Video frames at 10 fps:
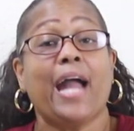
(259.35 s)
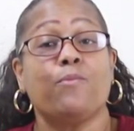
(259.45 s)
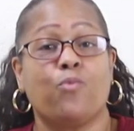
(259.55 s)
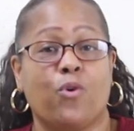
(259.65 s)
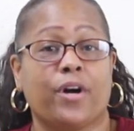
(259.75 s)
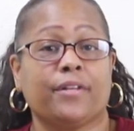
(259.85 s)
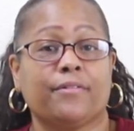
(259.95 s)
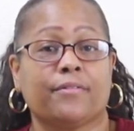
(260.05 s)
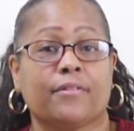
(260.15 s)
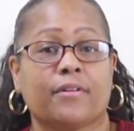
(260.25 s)
I want
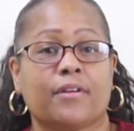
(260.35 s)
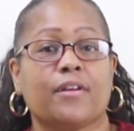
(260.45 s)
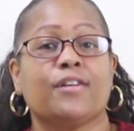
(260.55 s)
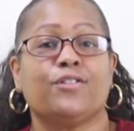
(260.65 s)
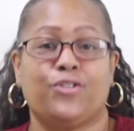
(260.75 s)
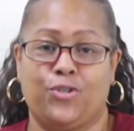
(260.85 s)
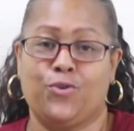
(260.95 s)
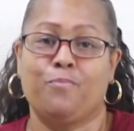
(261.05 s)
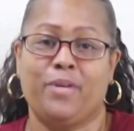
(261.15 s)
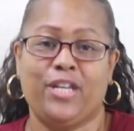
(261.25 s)

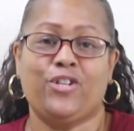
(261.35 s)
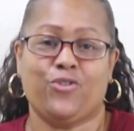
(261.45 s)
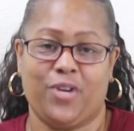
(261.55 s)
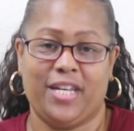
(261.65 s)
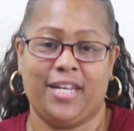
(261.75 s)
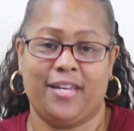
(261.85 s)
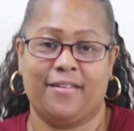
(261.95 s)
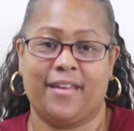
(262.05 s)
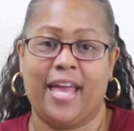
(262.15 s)
to be treated.